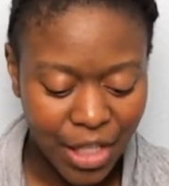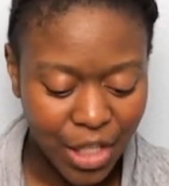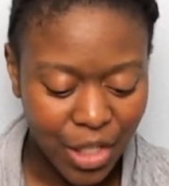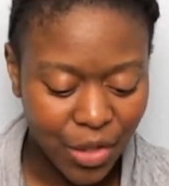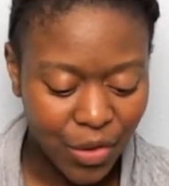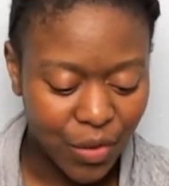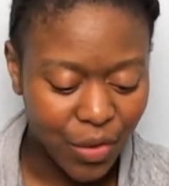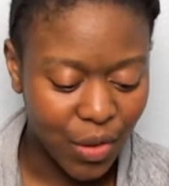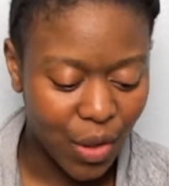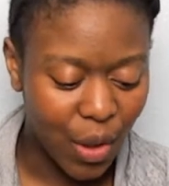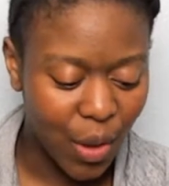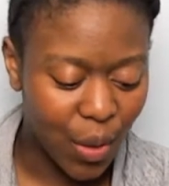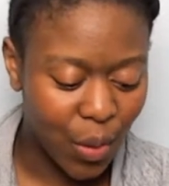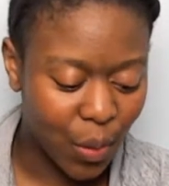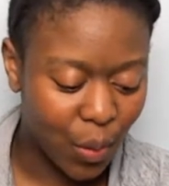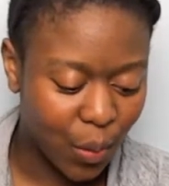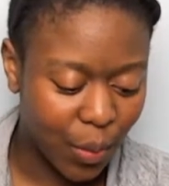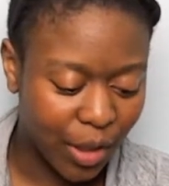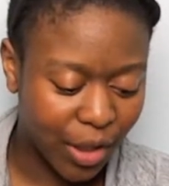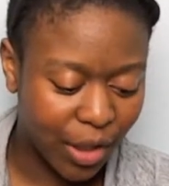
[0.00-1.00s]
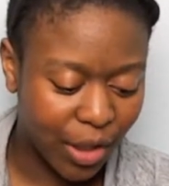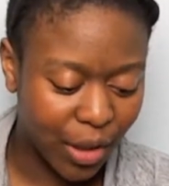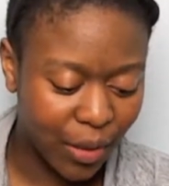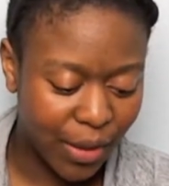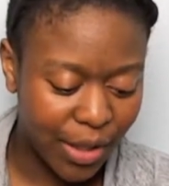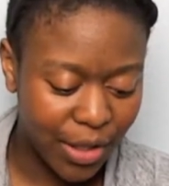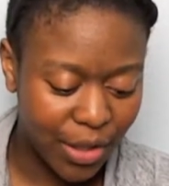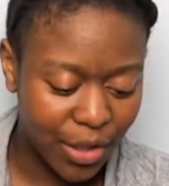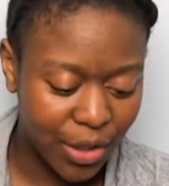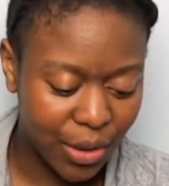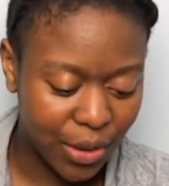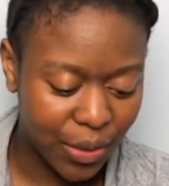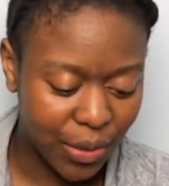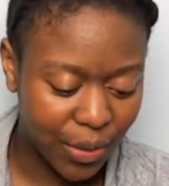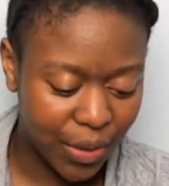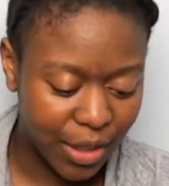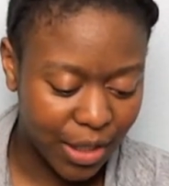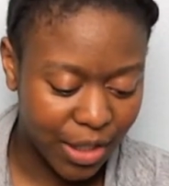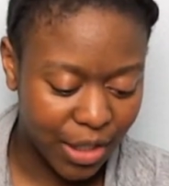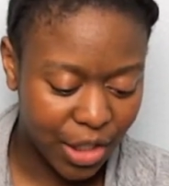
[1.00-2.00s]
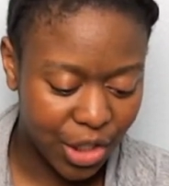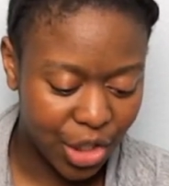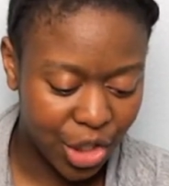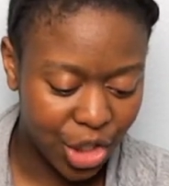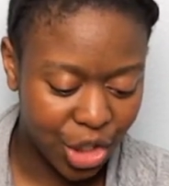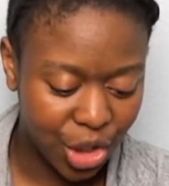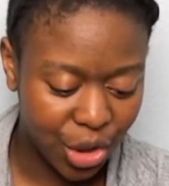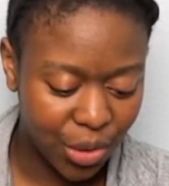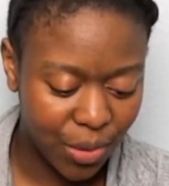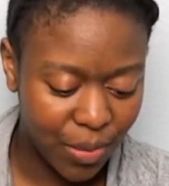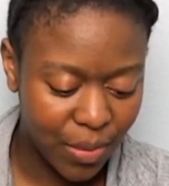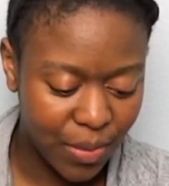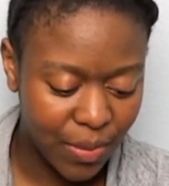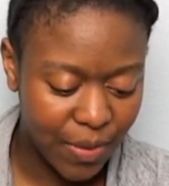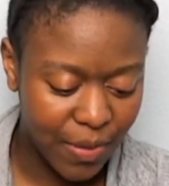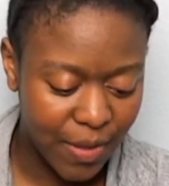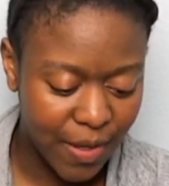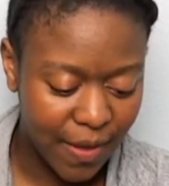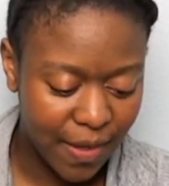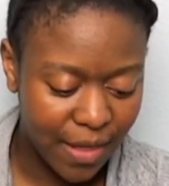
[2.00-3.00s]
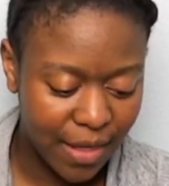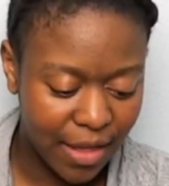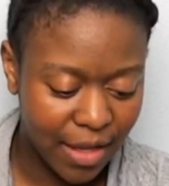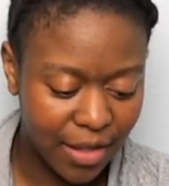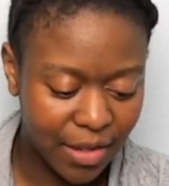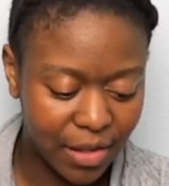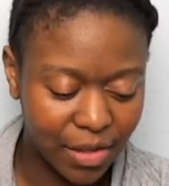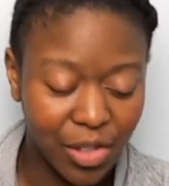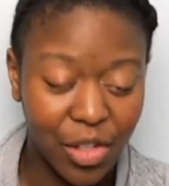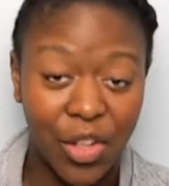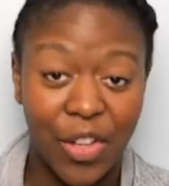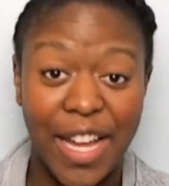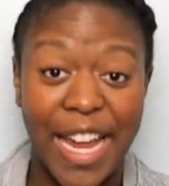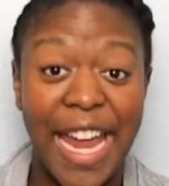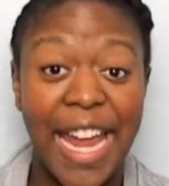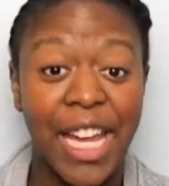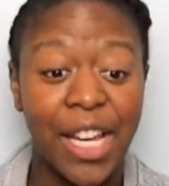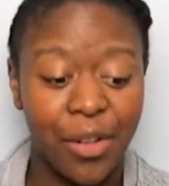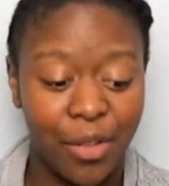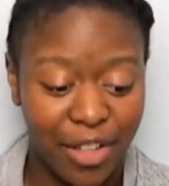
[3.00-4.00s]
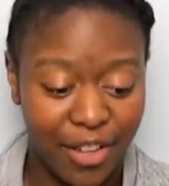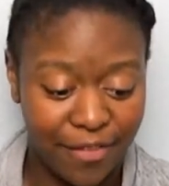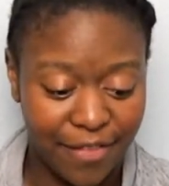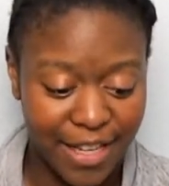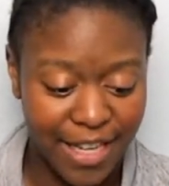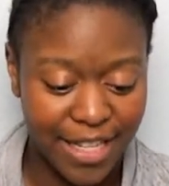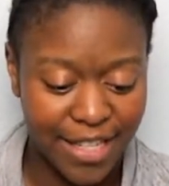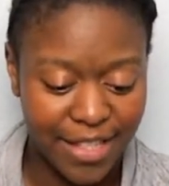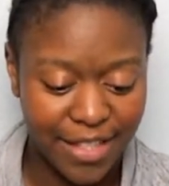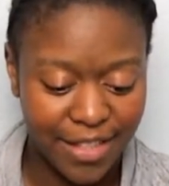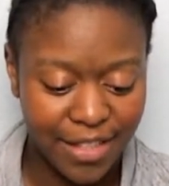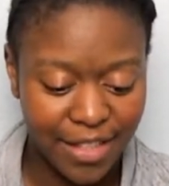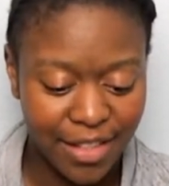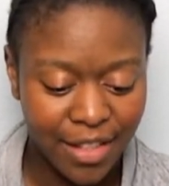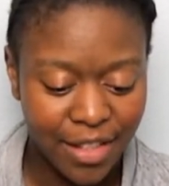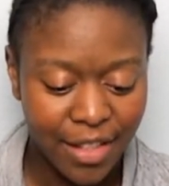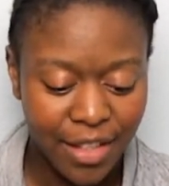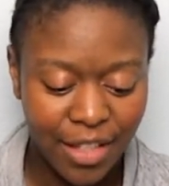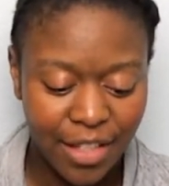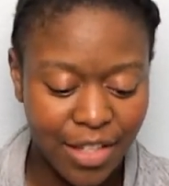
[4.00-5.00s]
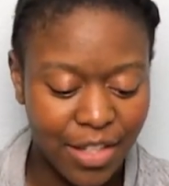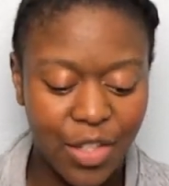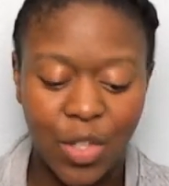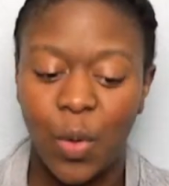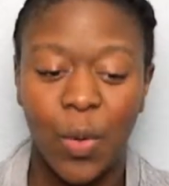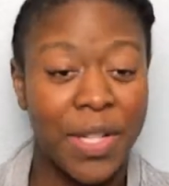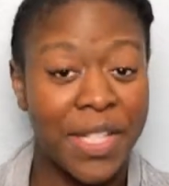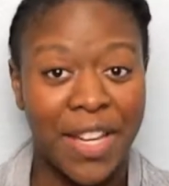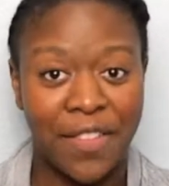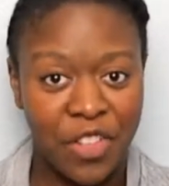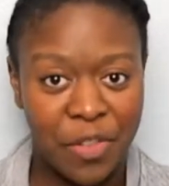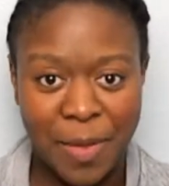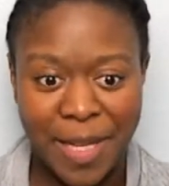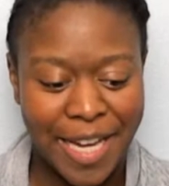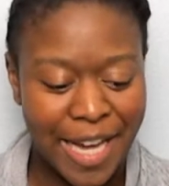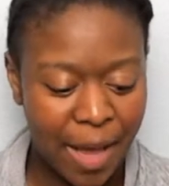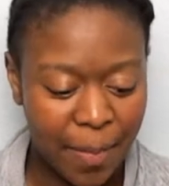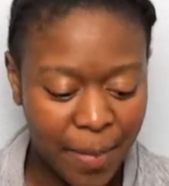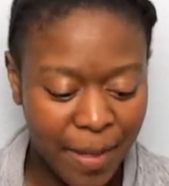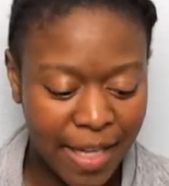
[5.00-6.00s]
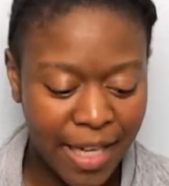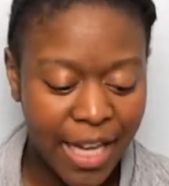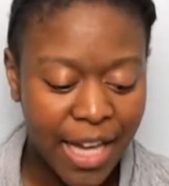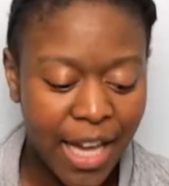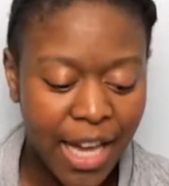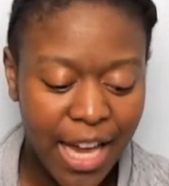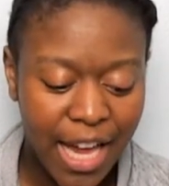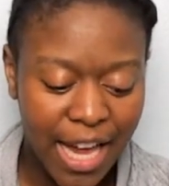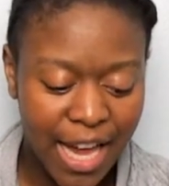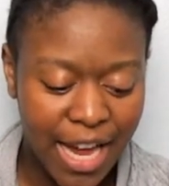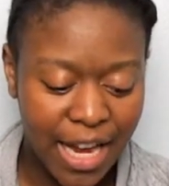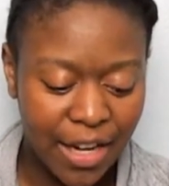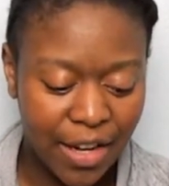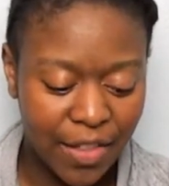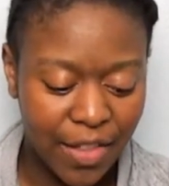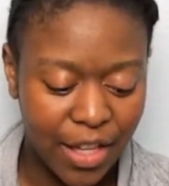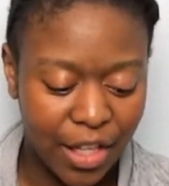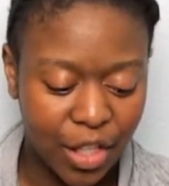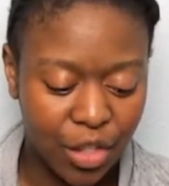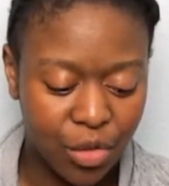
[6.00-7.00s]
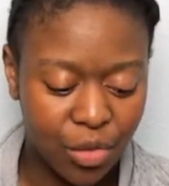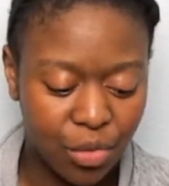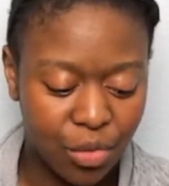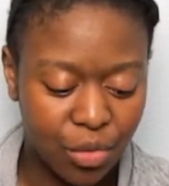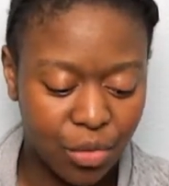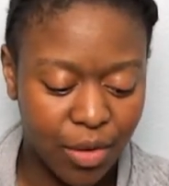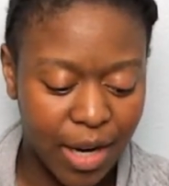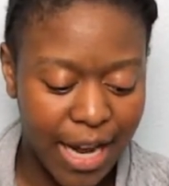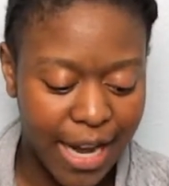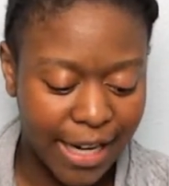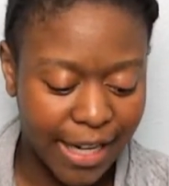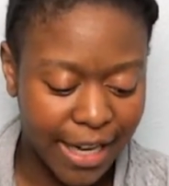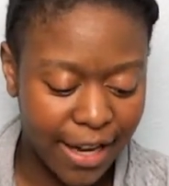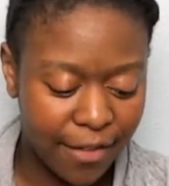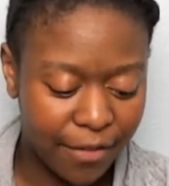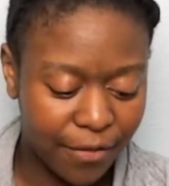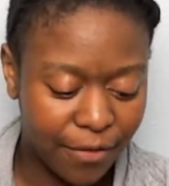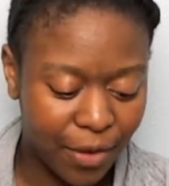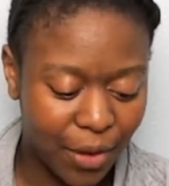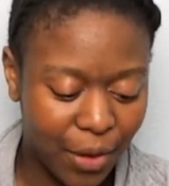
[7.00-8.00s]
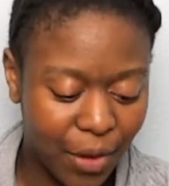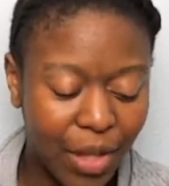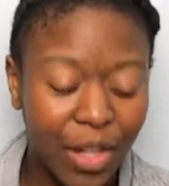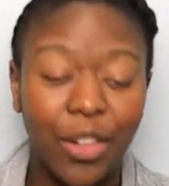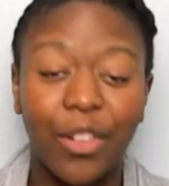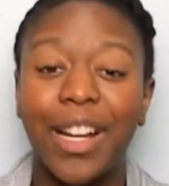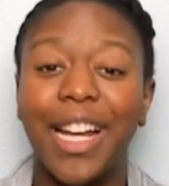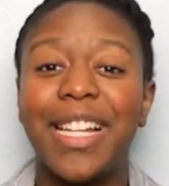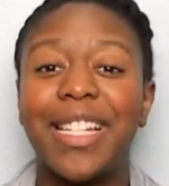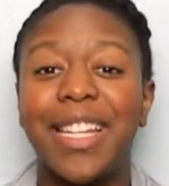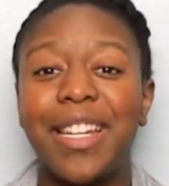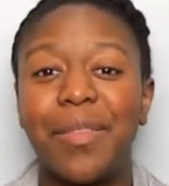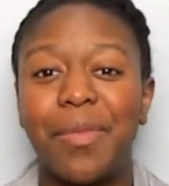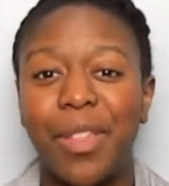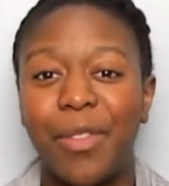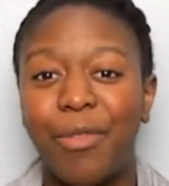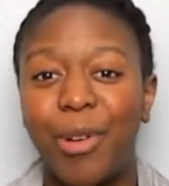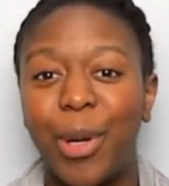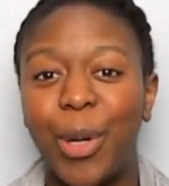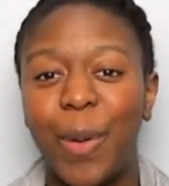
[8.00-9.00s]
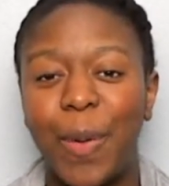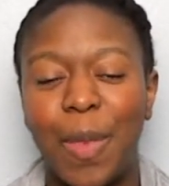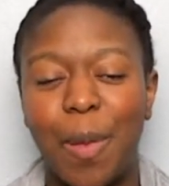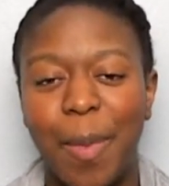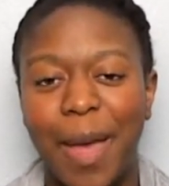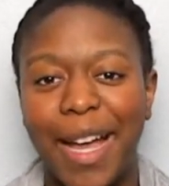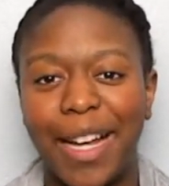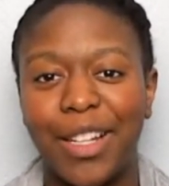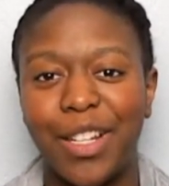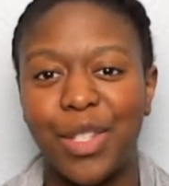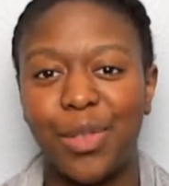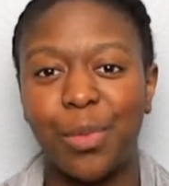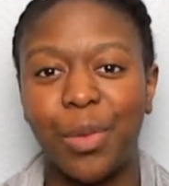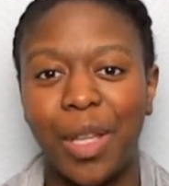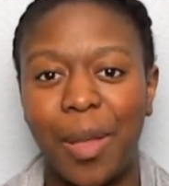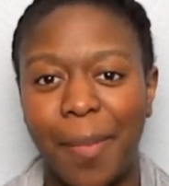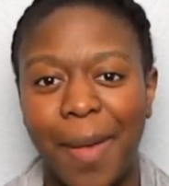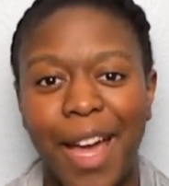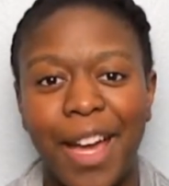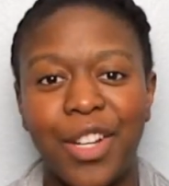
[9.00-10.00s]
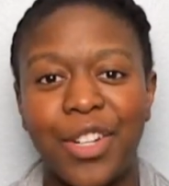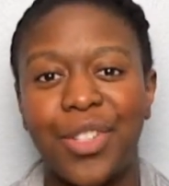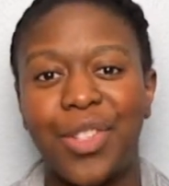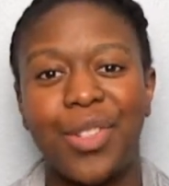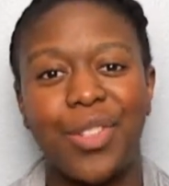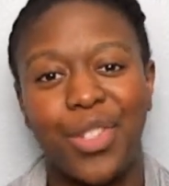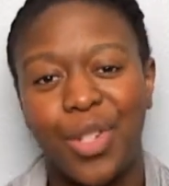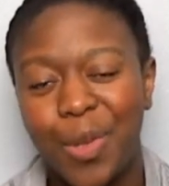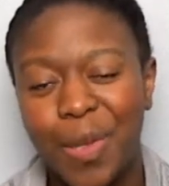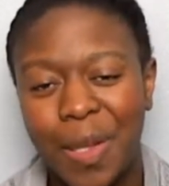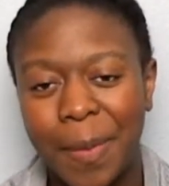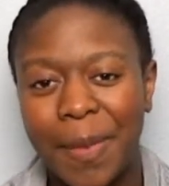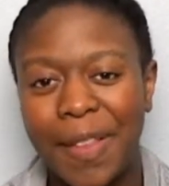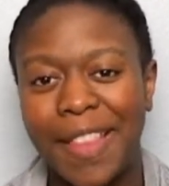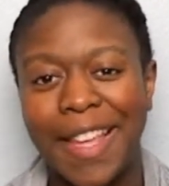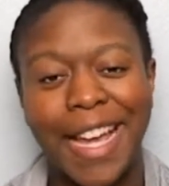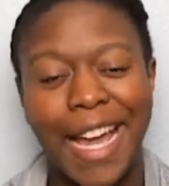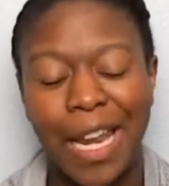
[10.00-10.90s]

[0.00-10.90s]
So we're going to choose this little angry face. Doesn't always have to be happy. And they can drag it further. Granted, the photo in the back doesn't really match, so choose something that